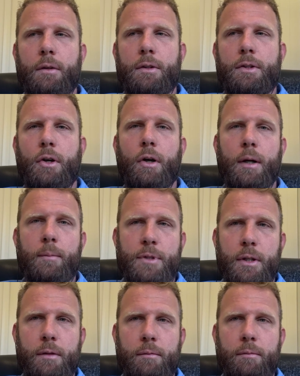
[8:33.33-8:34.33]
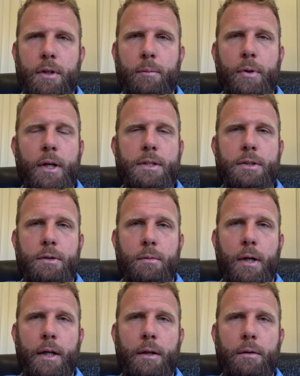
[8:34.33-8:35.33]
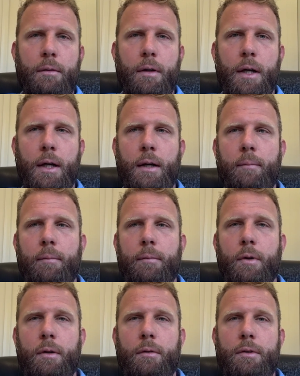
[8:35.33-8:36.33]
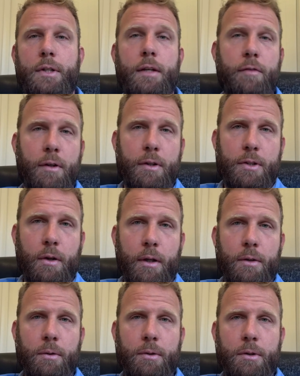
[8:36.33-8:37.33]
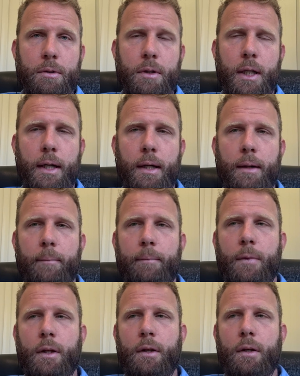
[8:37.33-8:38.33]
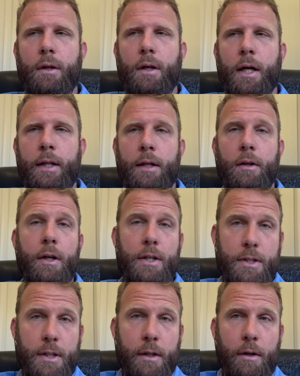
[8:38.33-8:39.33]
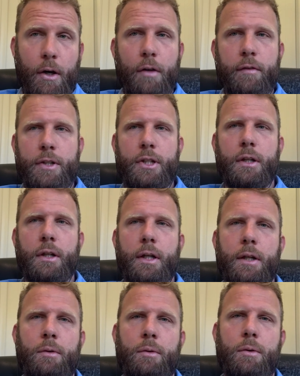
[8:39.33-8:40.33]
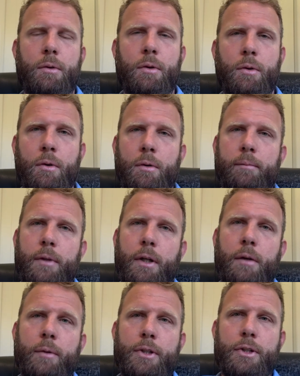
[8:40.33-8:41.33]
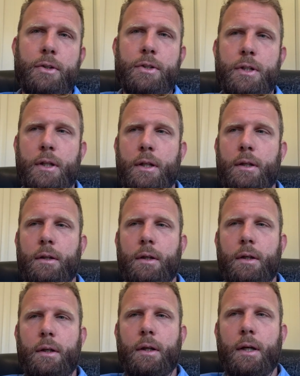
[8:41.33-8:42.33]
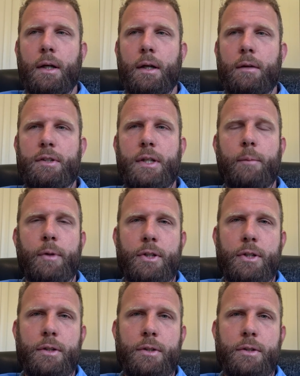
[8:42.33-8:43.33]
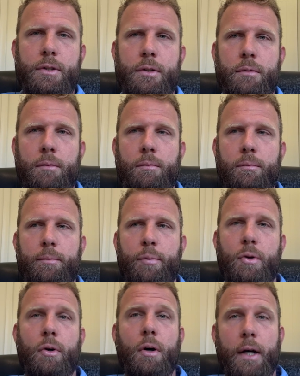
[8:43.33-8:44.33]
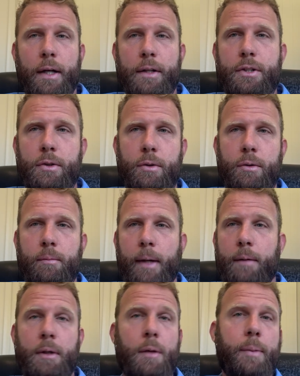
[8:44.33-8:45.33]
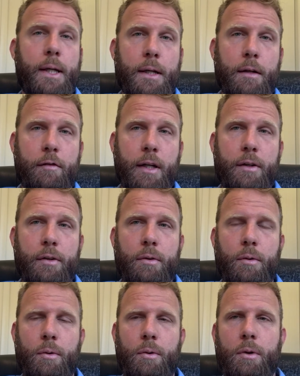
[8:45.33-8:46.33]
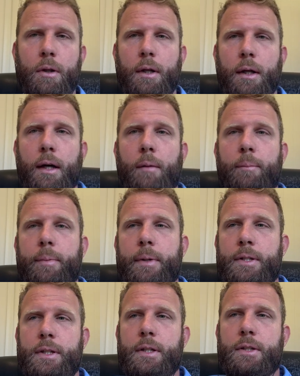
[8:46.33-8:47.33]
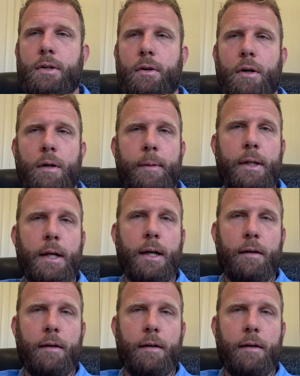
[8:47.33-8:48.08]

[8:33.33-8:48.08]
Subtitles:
times that compressors are running, defrost cycles, and then, like you said, over chilling or reducing temperatures prior to maybe a peak event or a busy time in the